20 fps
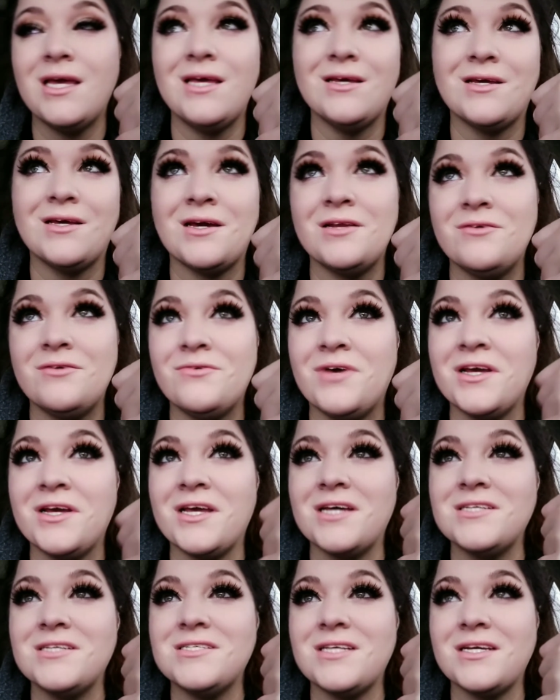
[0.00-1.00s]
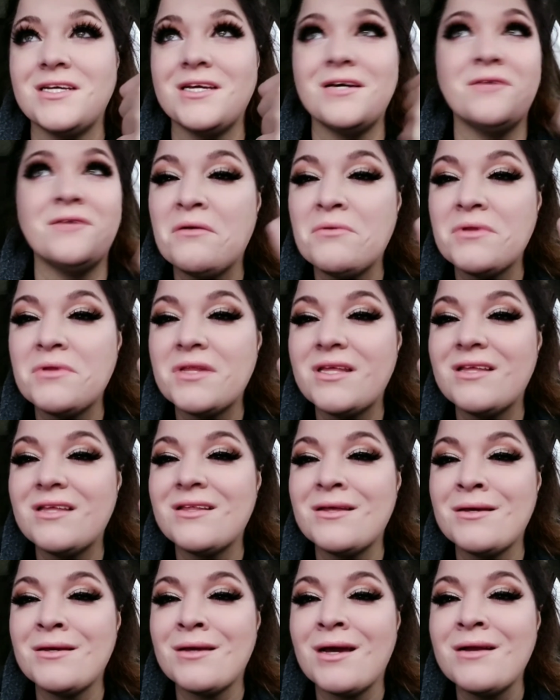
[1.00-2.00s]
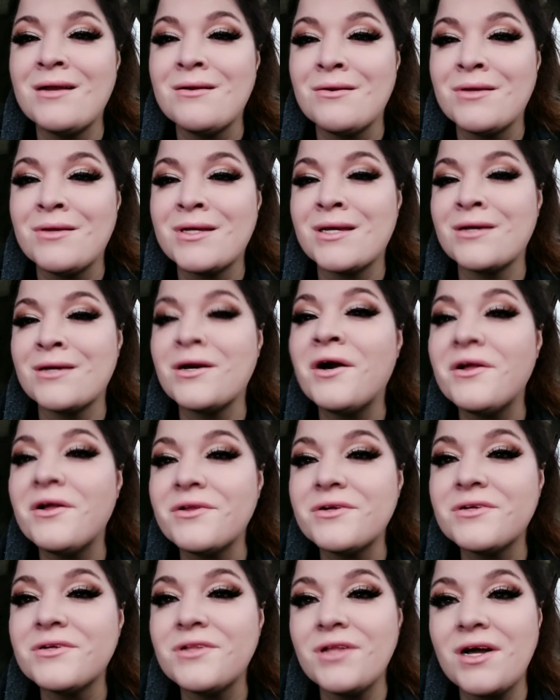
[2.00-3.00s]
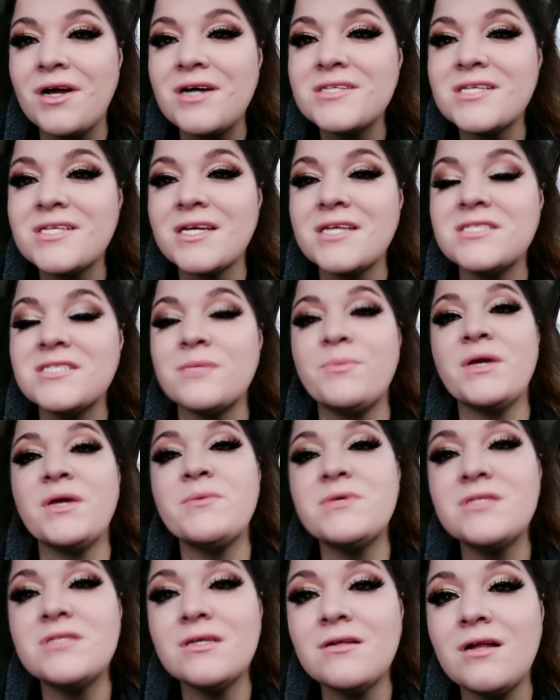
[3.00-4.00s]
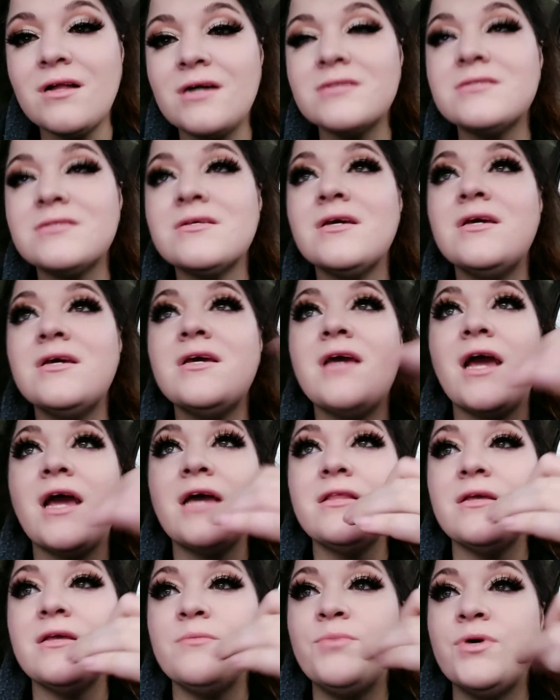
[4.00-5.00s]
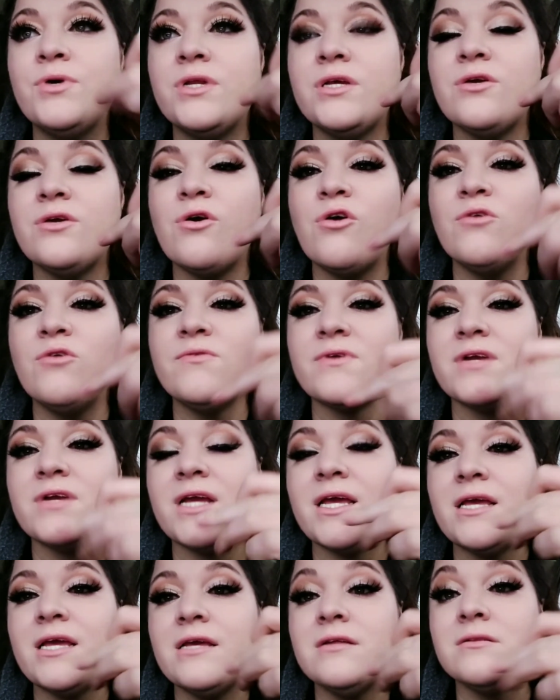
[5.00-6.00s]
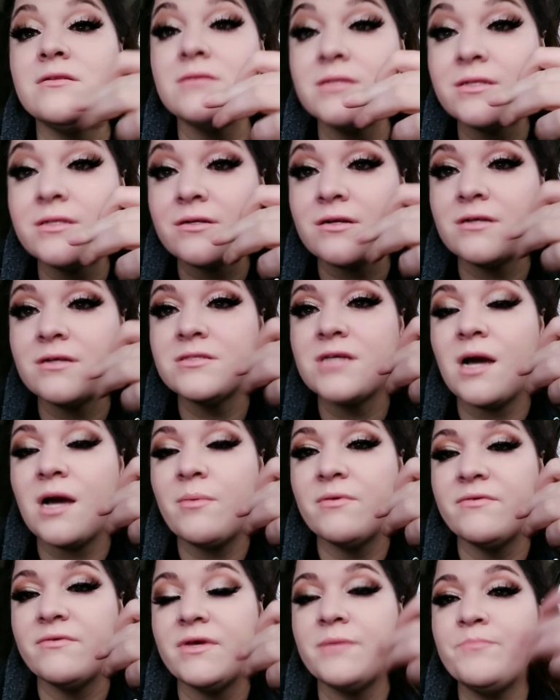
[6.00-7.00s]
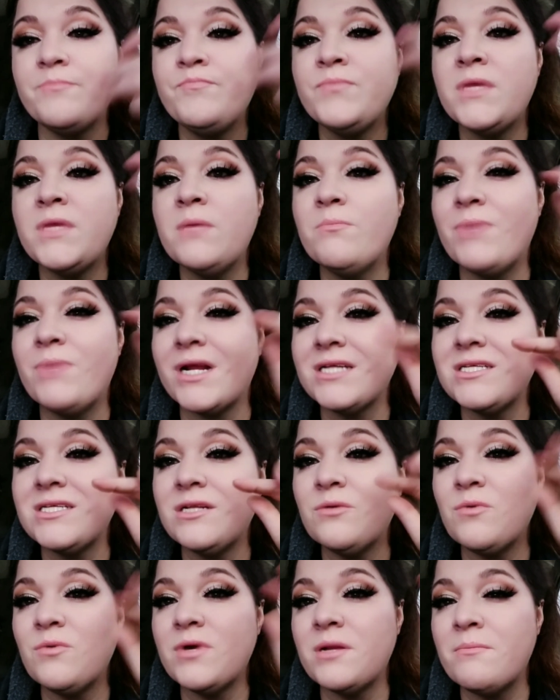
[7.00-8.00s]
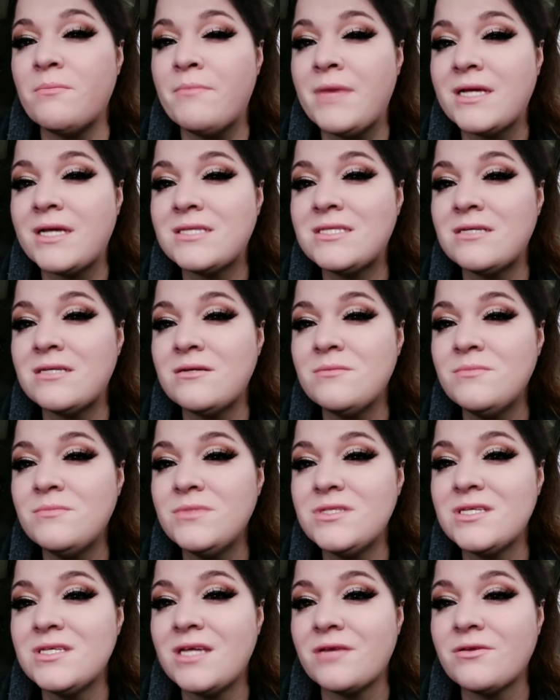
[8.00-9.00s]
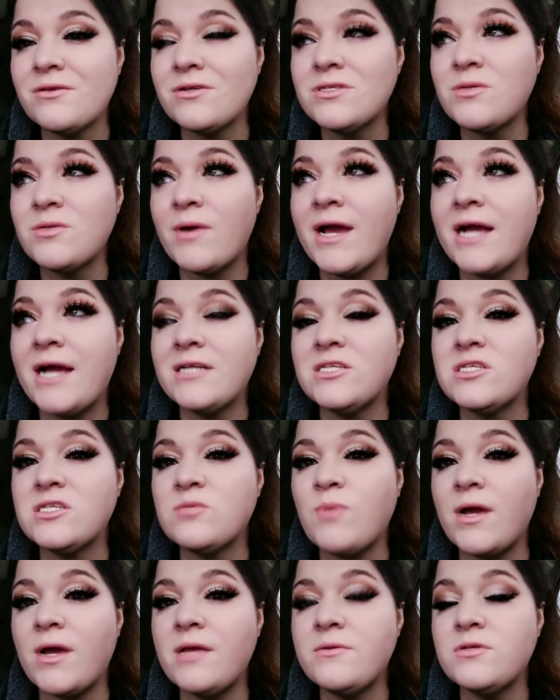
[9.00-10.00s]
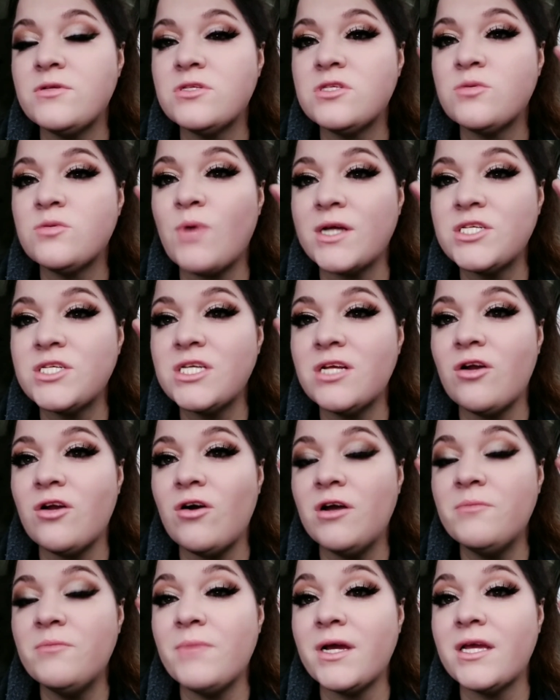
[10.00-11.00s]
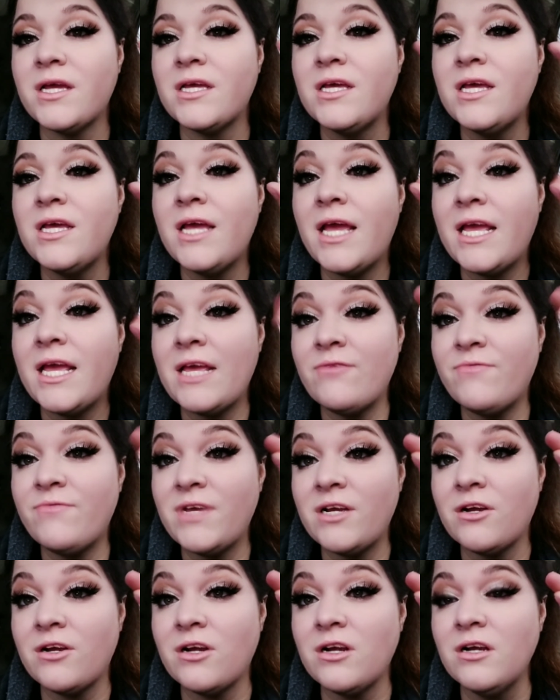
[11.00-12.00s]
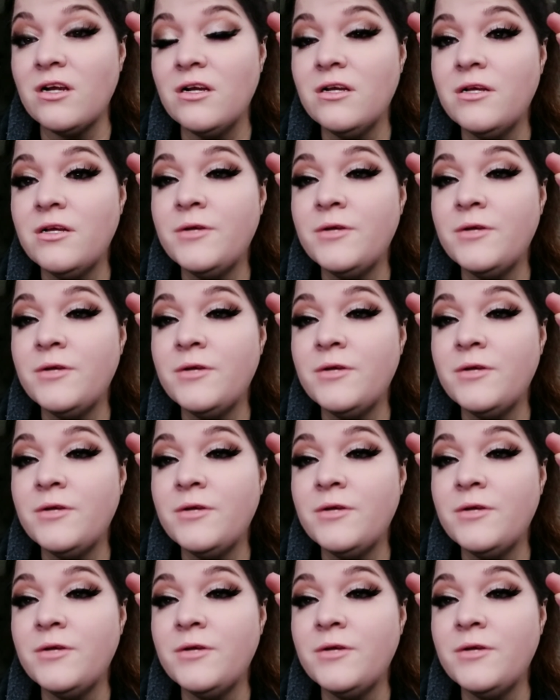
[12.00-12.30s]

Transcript: kind of, I guess, like a, not really, like, I don't know, like a color gloss, I guess, a pigmented gloss, and then putting over a glitter on top of it. But I didn't want to mix them together, so I had to swatch it on my finger